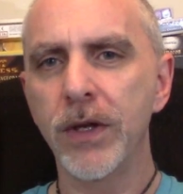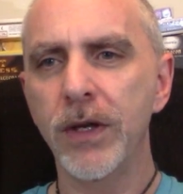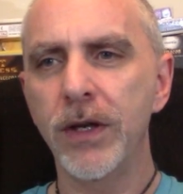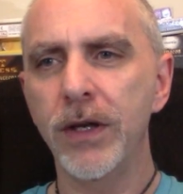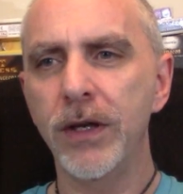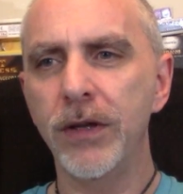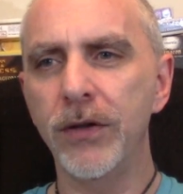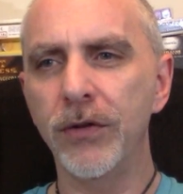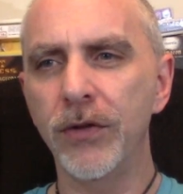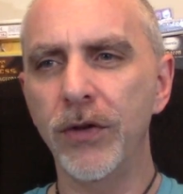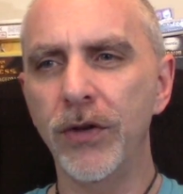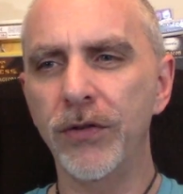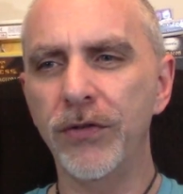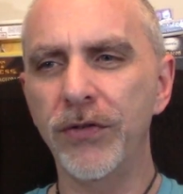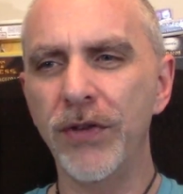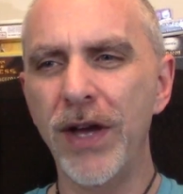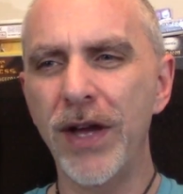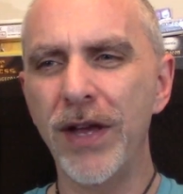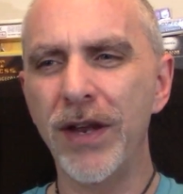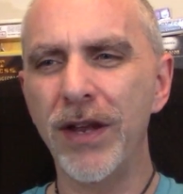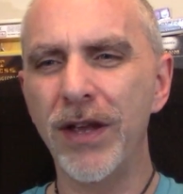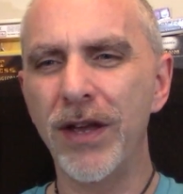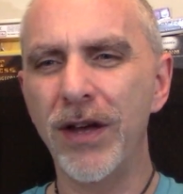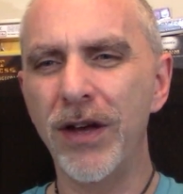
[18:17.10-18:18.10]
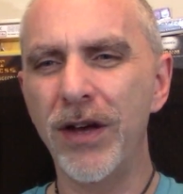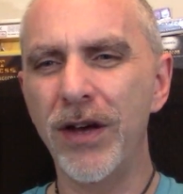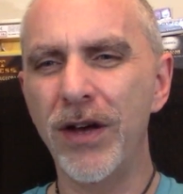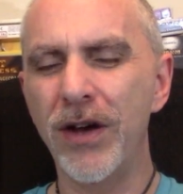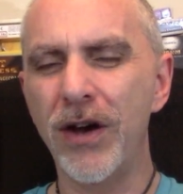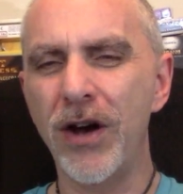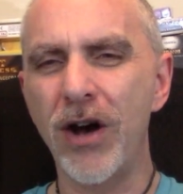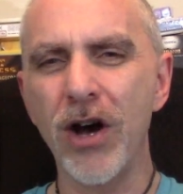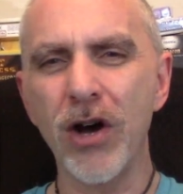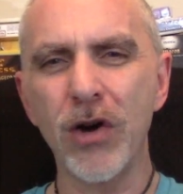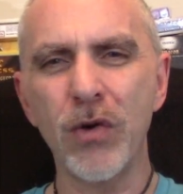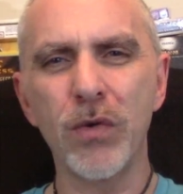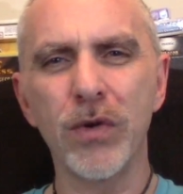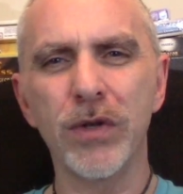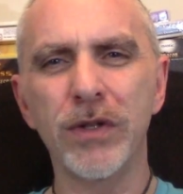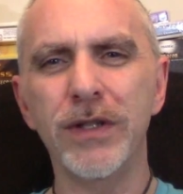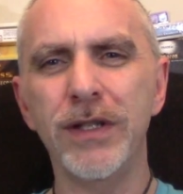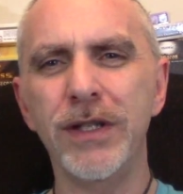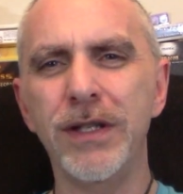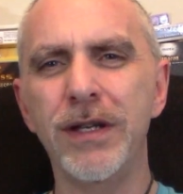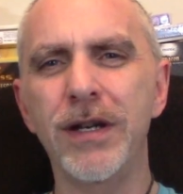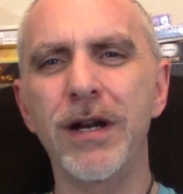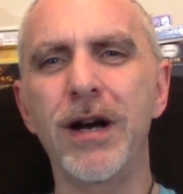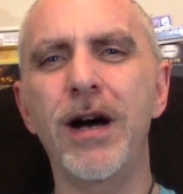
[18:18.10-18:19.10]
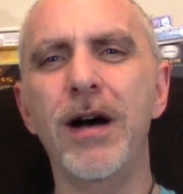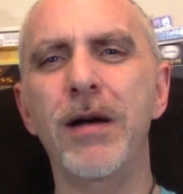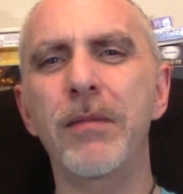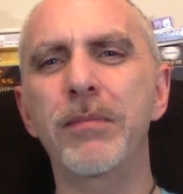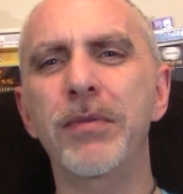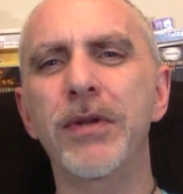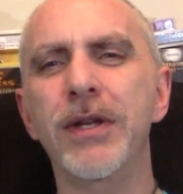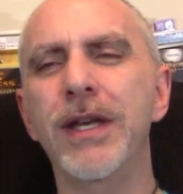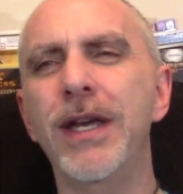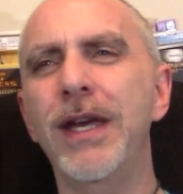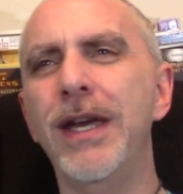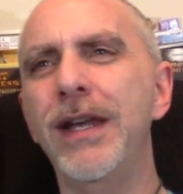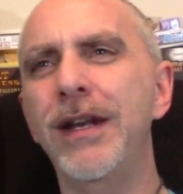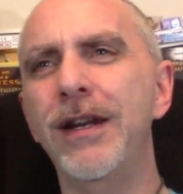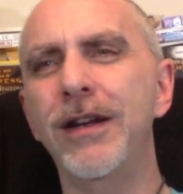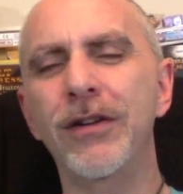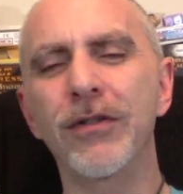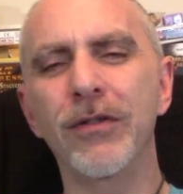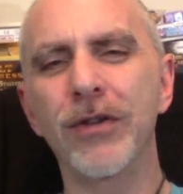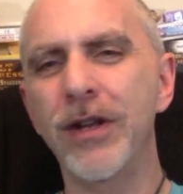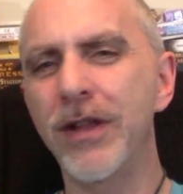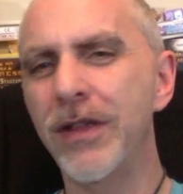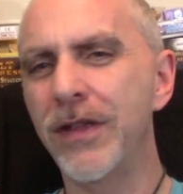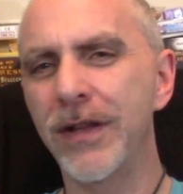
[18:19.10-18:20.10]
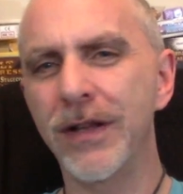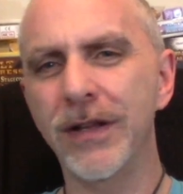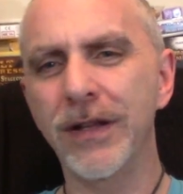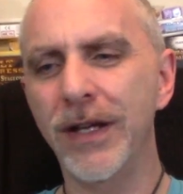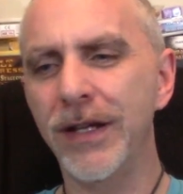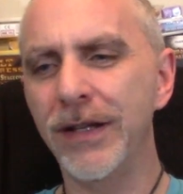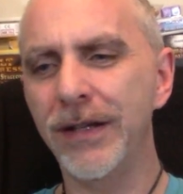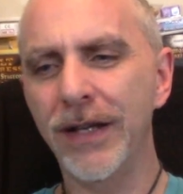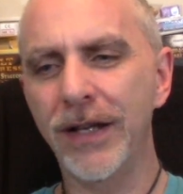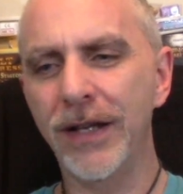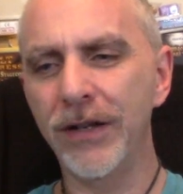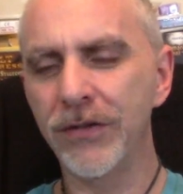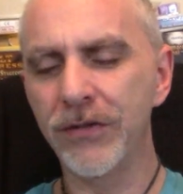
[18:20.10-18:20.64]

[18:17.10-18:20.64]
It's not awkwardly complicated or anything like that.